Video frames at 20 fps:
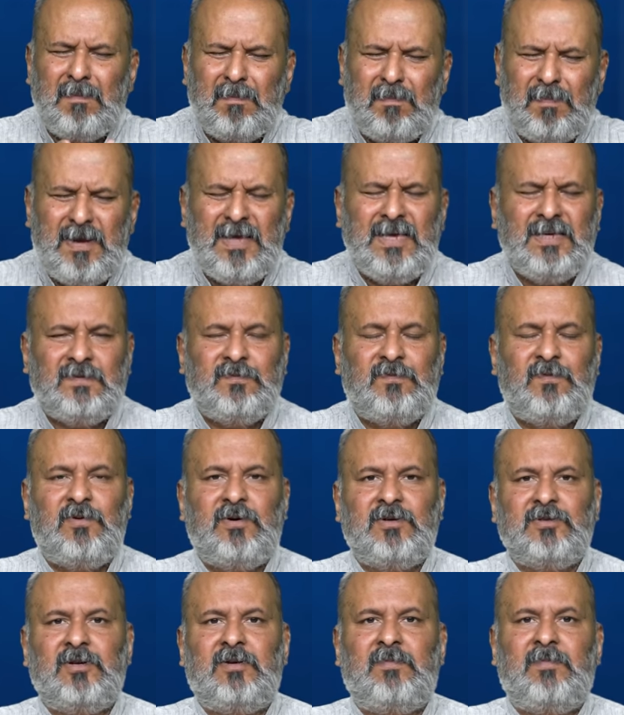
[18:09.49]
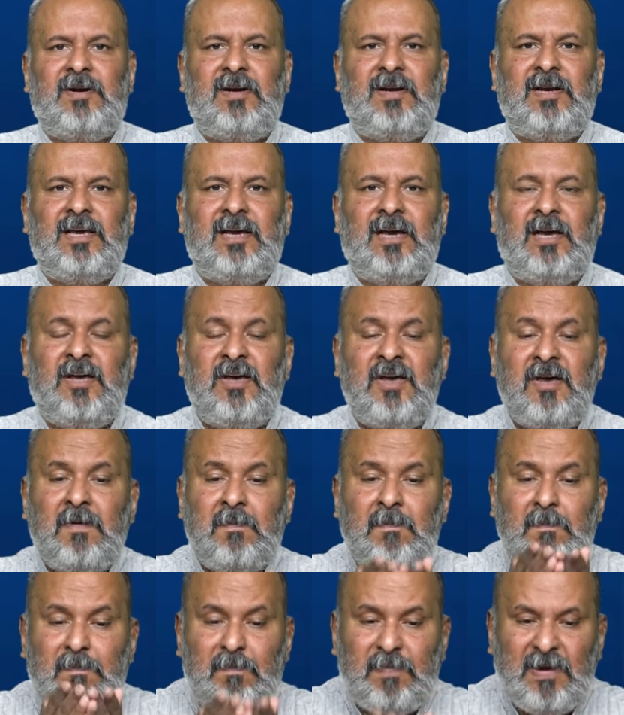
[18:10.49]
Please focus on MGNREGA.
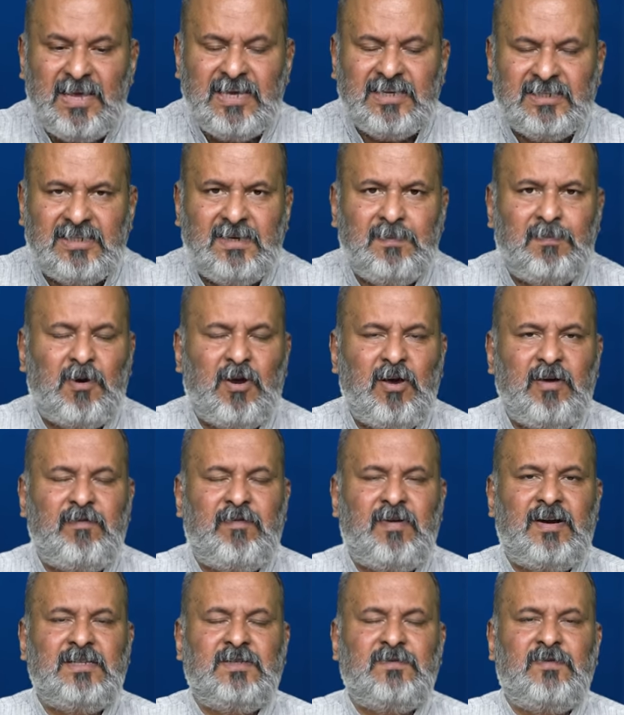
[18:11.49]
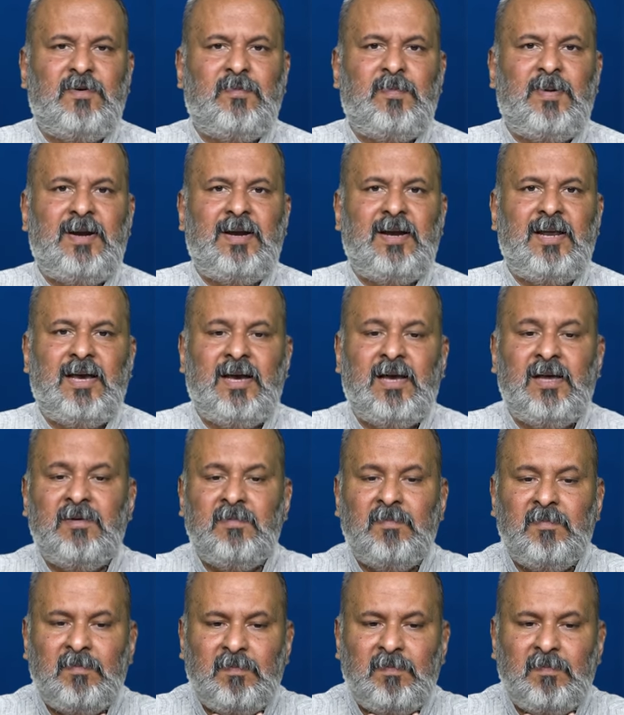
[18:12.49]
Please deploy funds for MGNREGA.